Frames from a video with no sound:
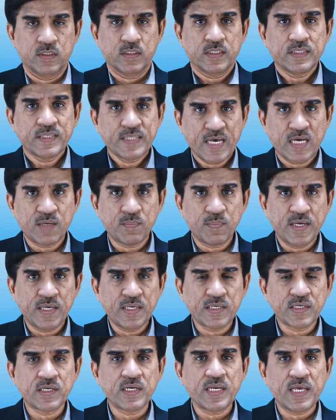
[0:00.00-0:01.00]
thereby
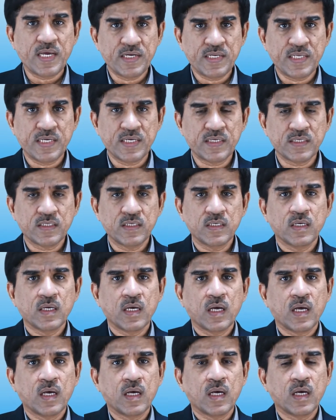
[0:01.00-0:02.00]
creating
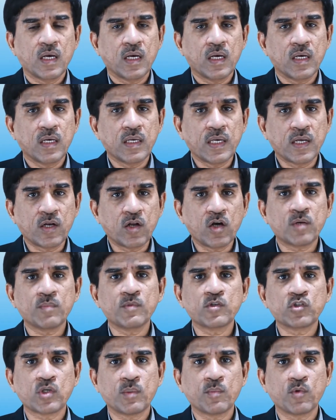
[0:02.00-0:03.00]

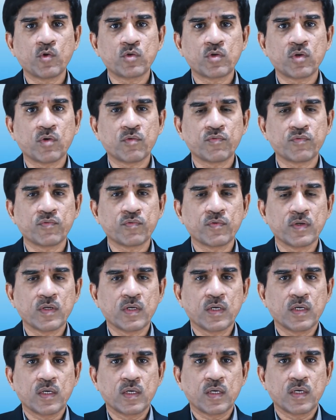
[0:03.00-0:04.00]
enormous amount of
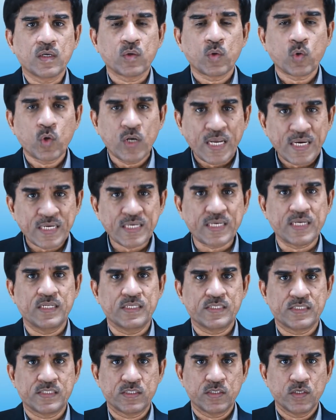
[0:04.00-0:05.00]

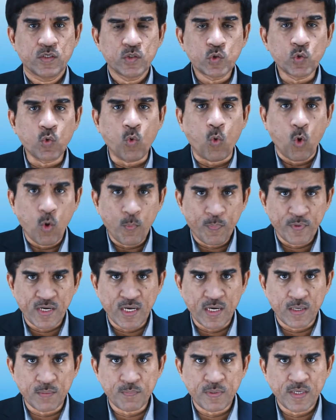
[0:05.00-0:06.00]
collaterals to open
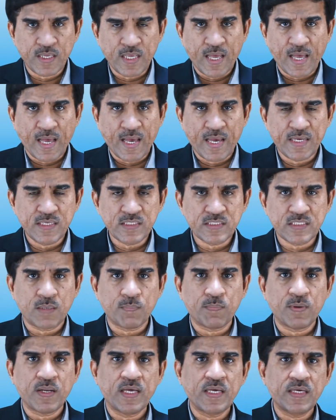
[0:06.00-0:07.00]
up and
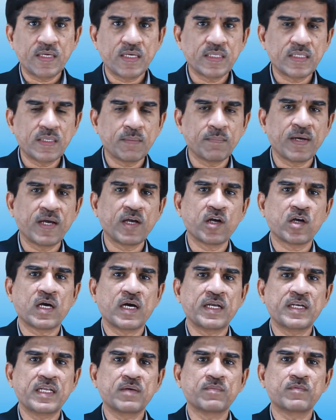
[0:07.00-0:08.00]
supply the
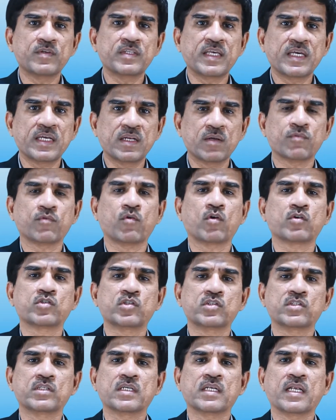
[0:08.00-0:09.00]
myocardium with enough
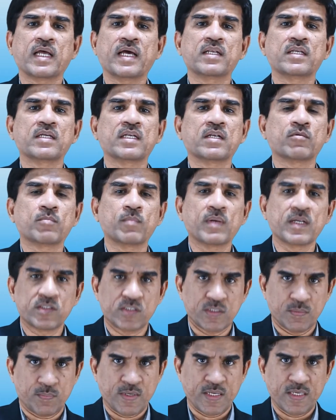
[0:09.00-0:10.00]
oxygen and enough blood
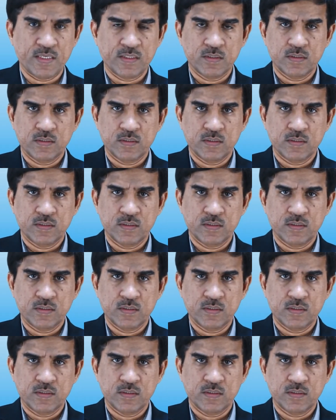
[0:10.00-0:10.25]
supply.